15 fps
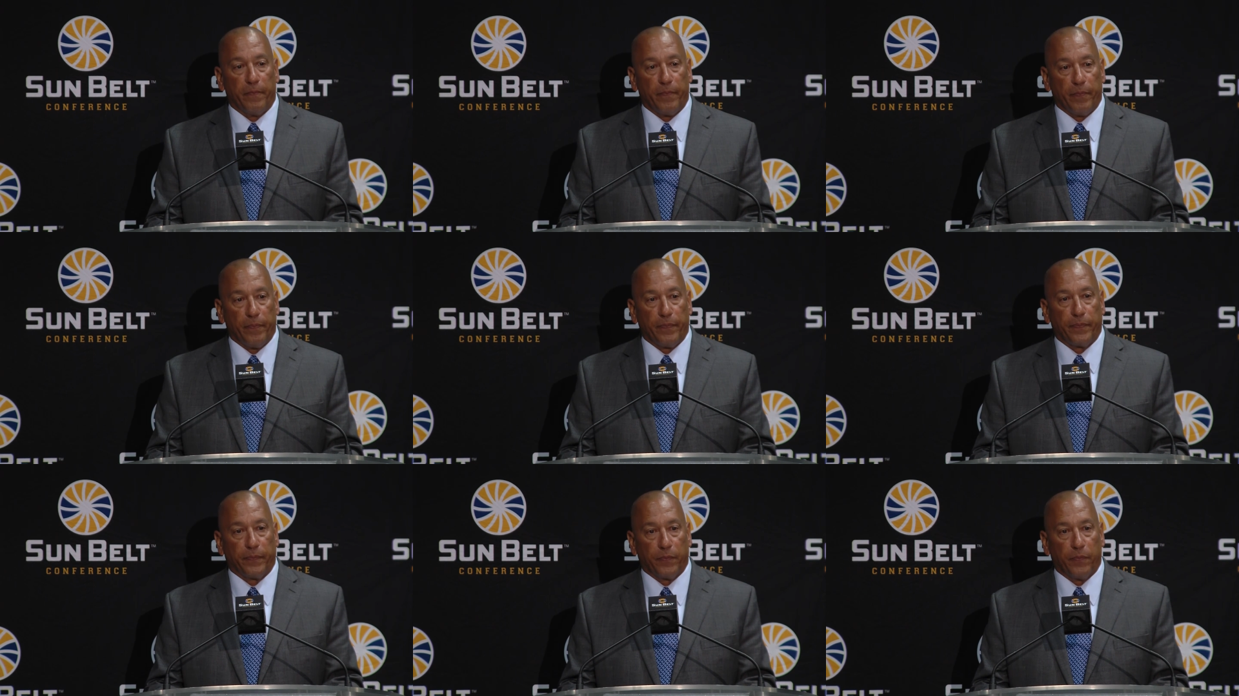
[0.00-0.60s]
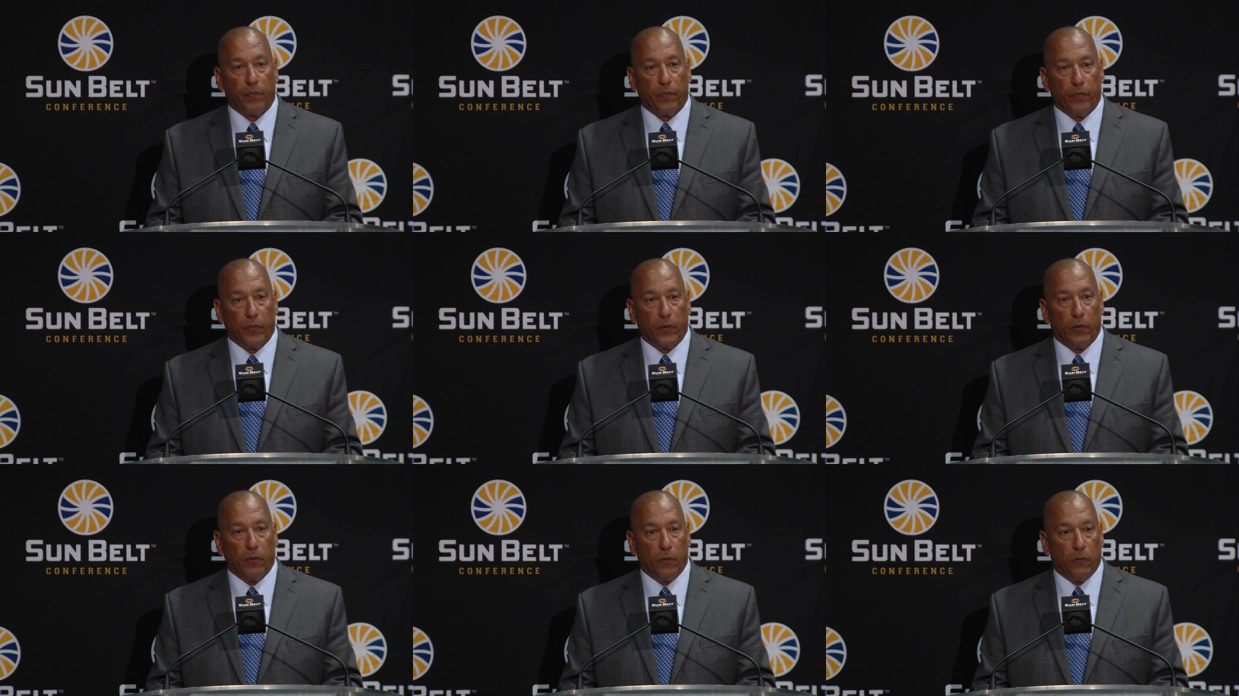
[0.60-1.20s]

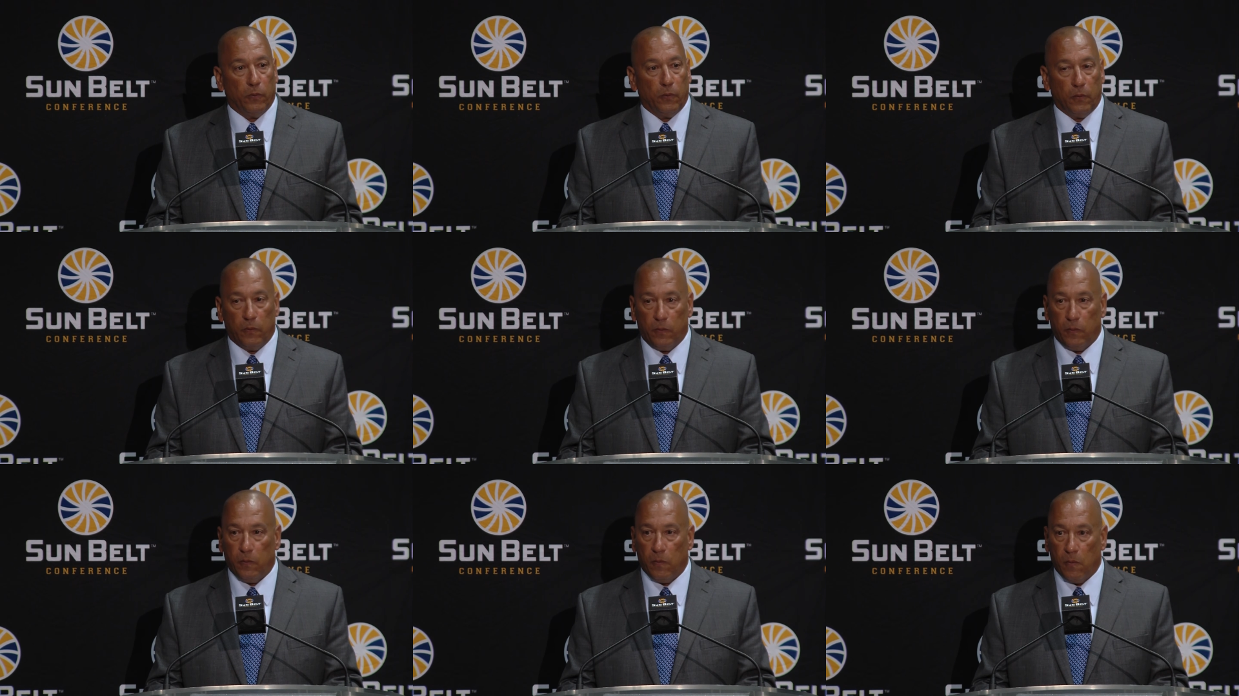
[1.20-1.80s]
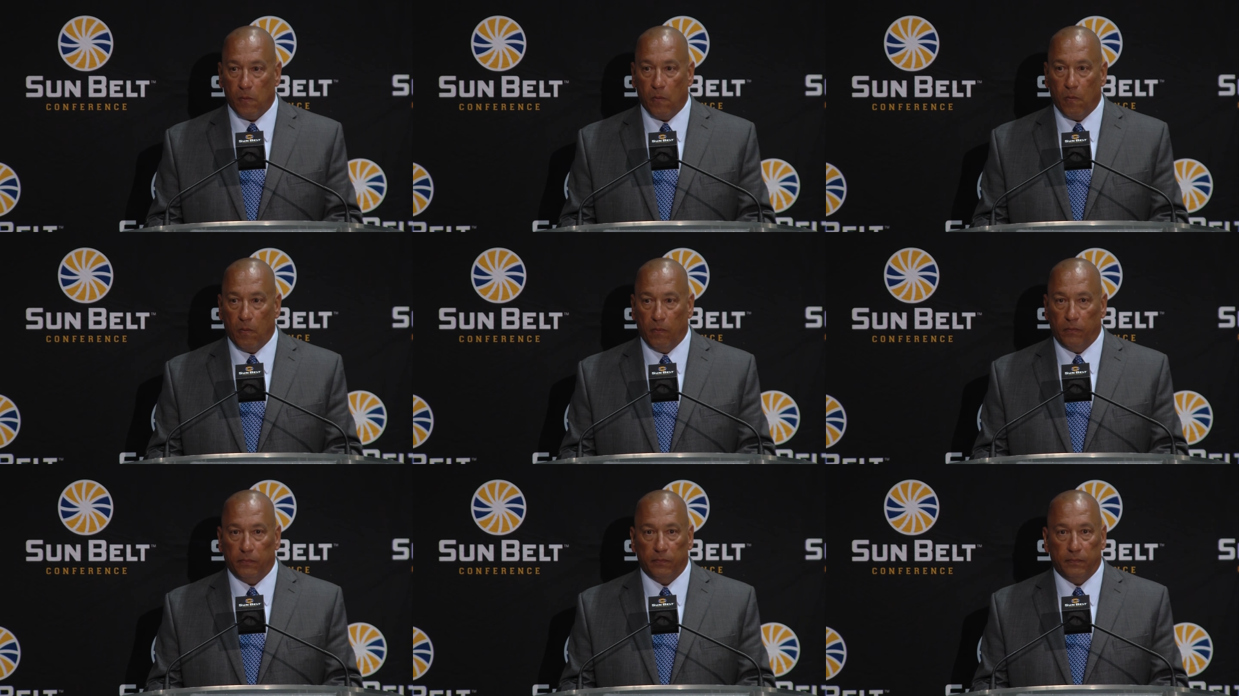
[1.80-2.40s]

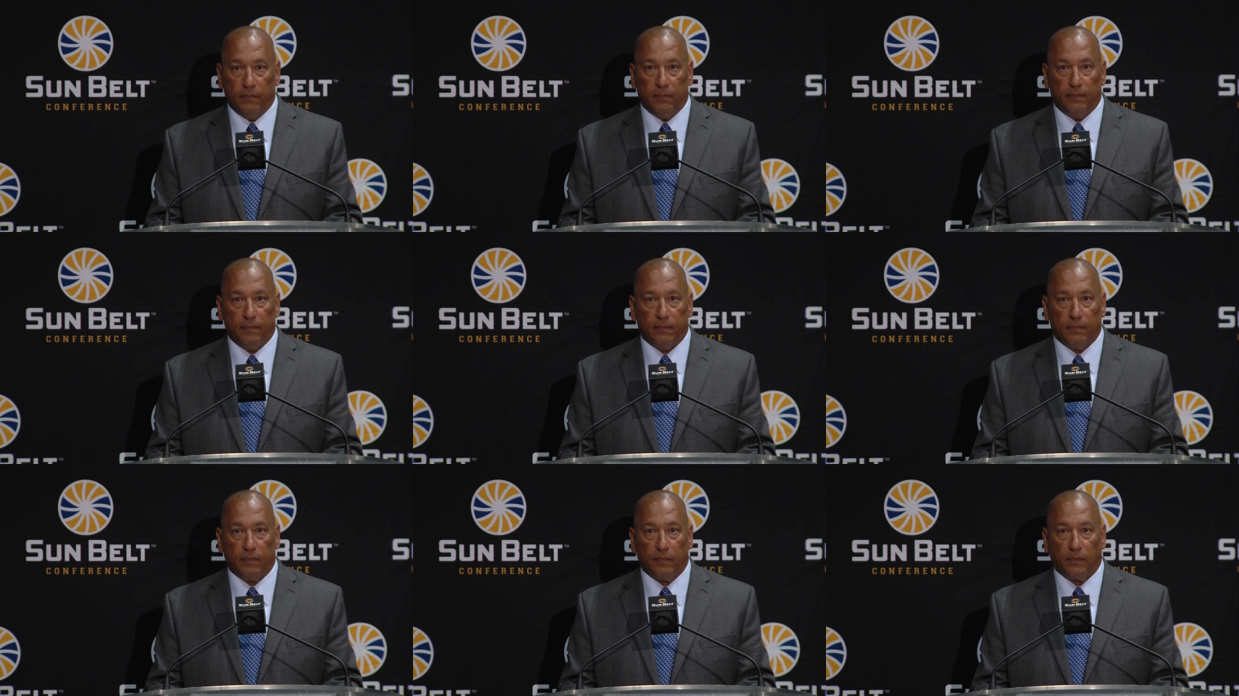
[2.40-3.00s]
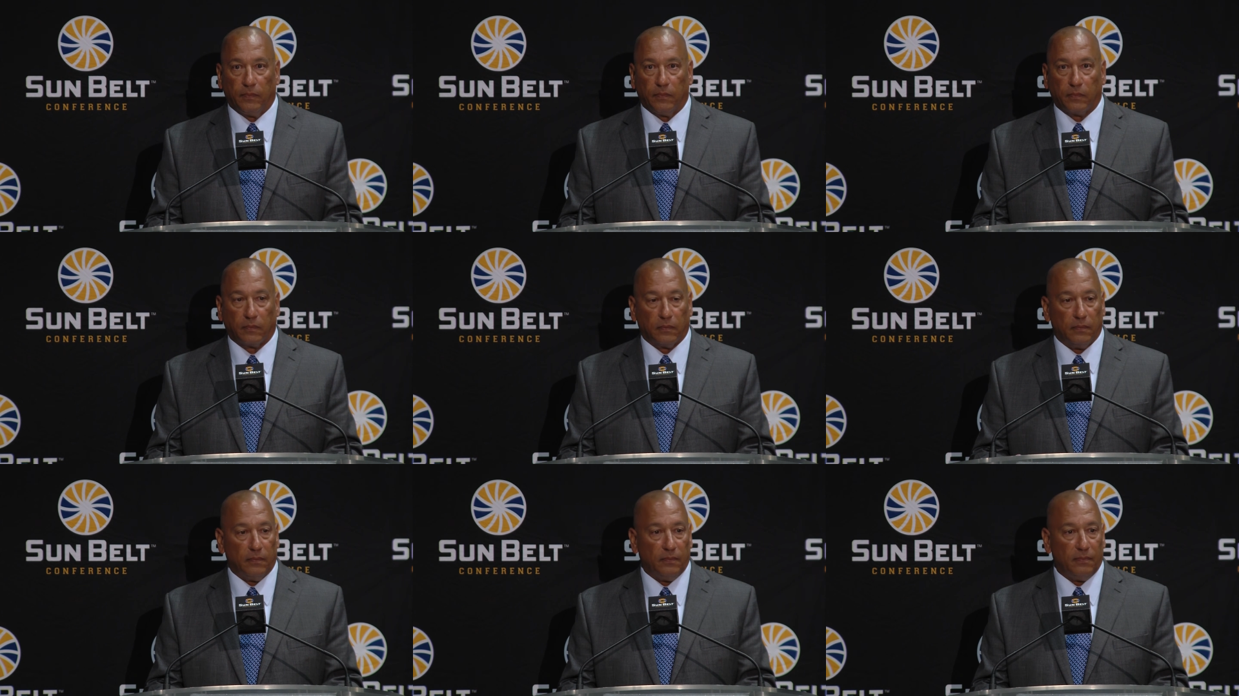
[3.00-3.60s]

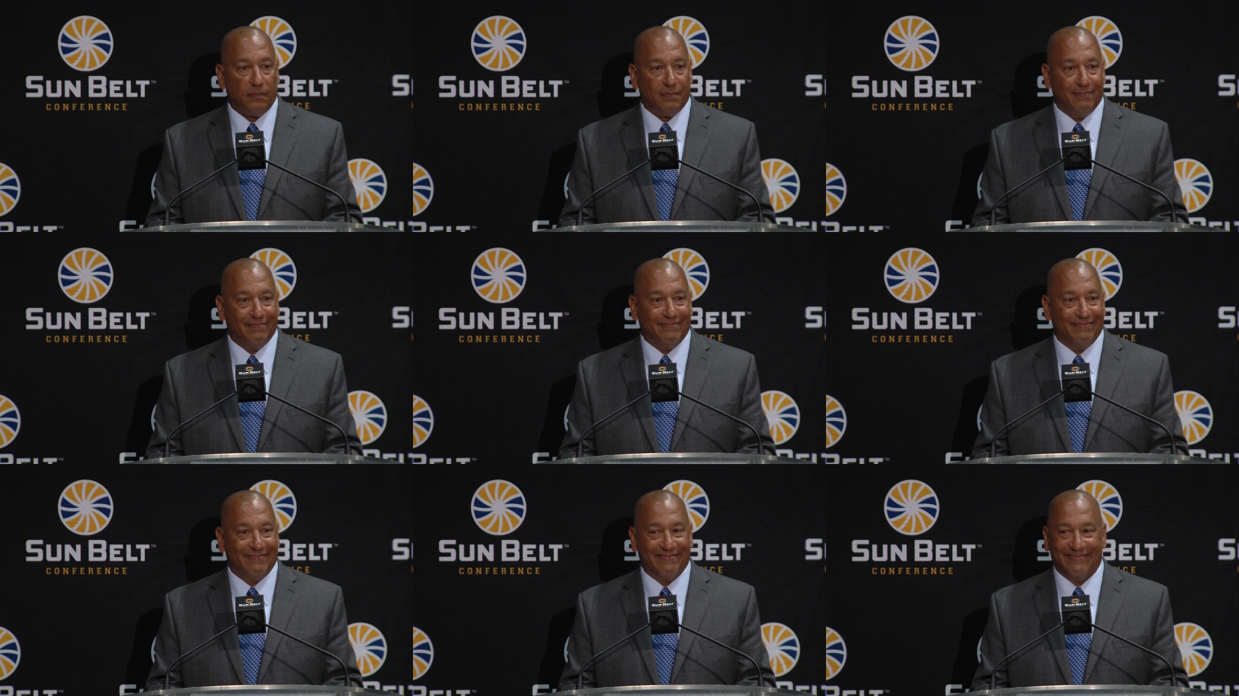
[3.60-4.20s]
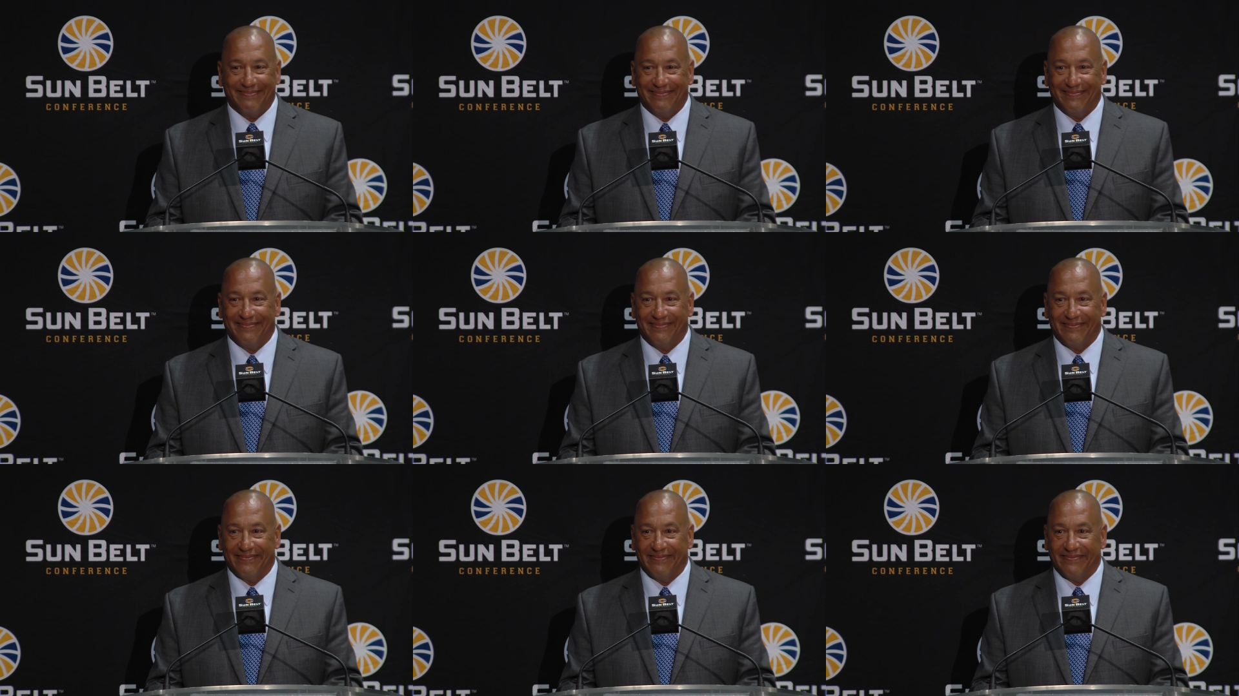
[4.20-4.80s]

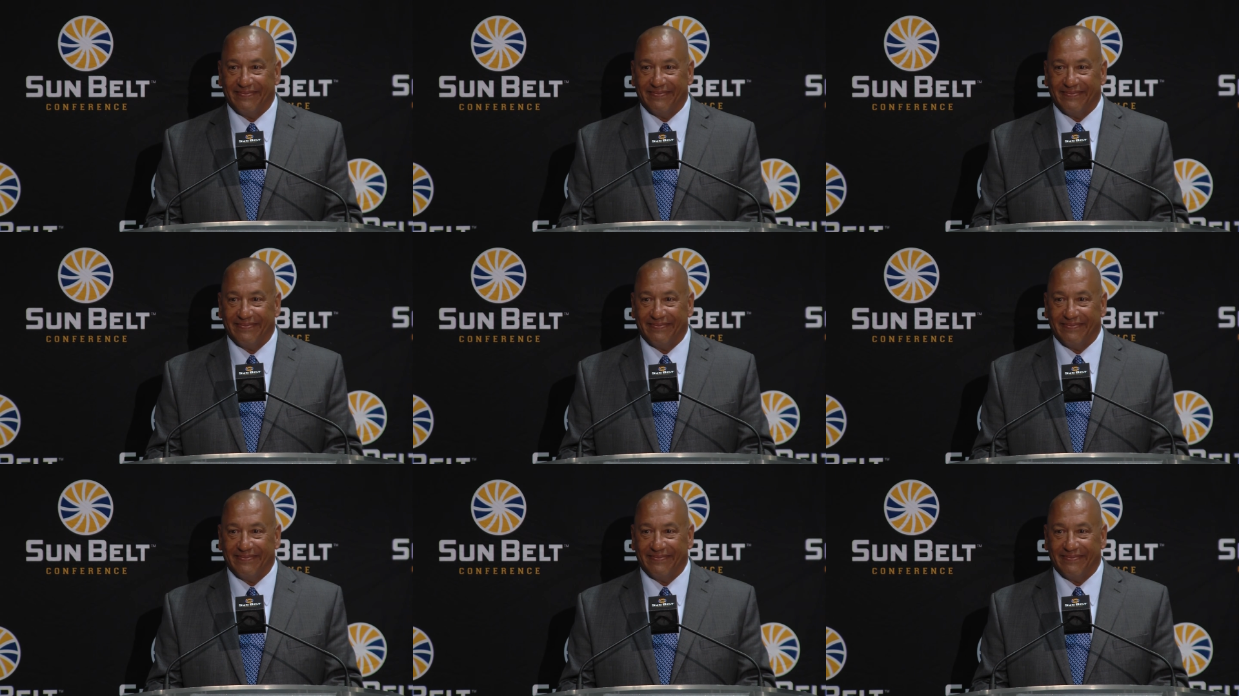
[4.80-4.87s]
(silence)